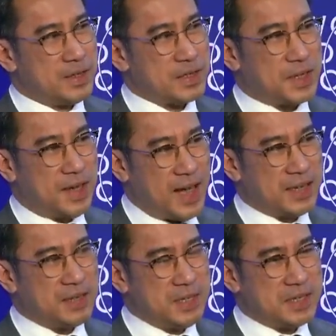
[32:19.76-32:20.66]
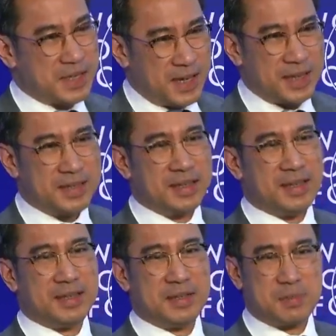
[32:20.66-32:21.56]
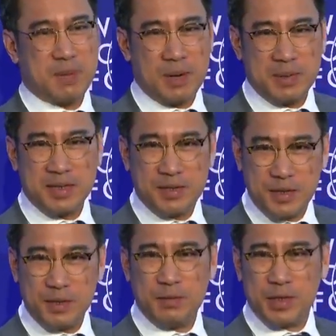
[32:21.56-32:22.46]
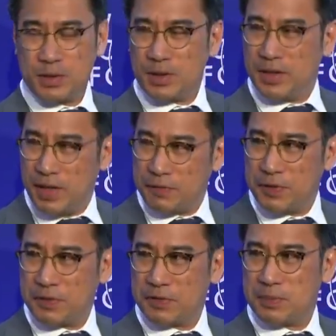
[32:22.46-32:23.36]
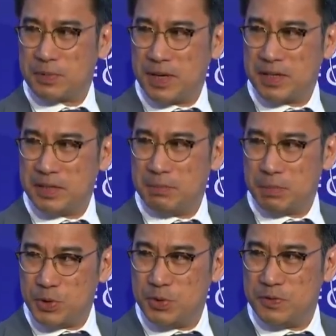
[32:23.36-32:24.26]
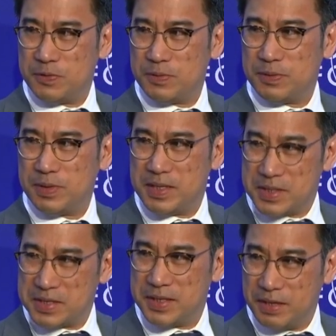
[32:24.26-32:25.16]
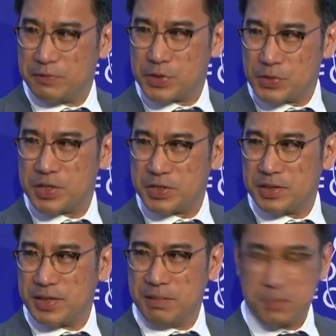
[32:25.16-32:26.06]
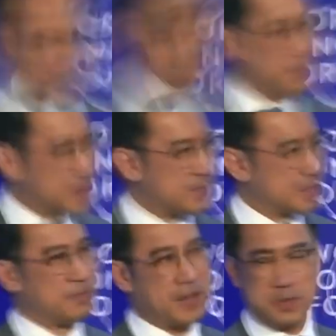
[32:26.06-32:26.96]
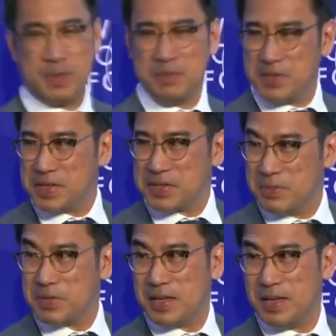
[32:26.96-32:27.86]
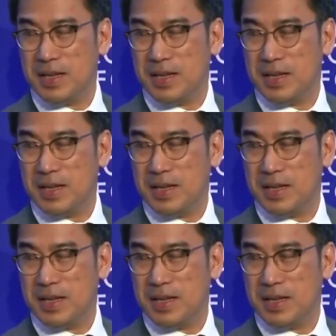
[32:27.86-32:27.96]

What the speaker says: there's a lot to be said, and there's probably good return on effort from trying to improve existing infrastructure and putting in things like fast payment systems.